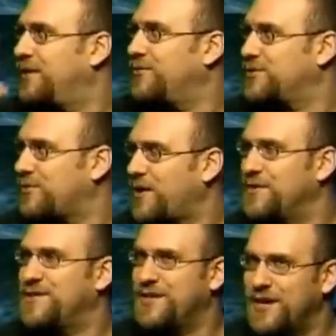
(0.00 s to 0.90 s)
goes
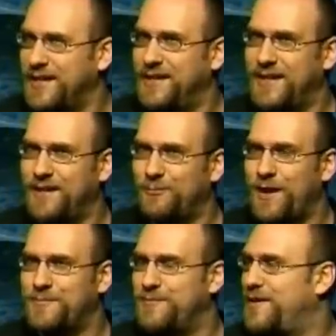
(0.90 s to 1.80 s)
around the sun
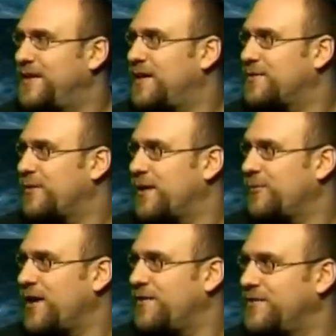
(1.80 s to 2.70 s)
rather than the other way
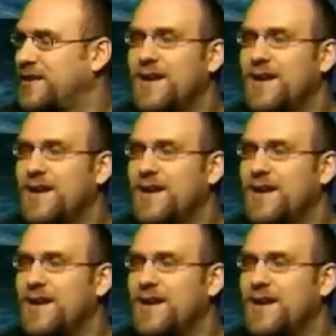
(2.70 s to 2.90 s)
around.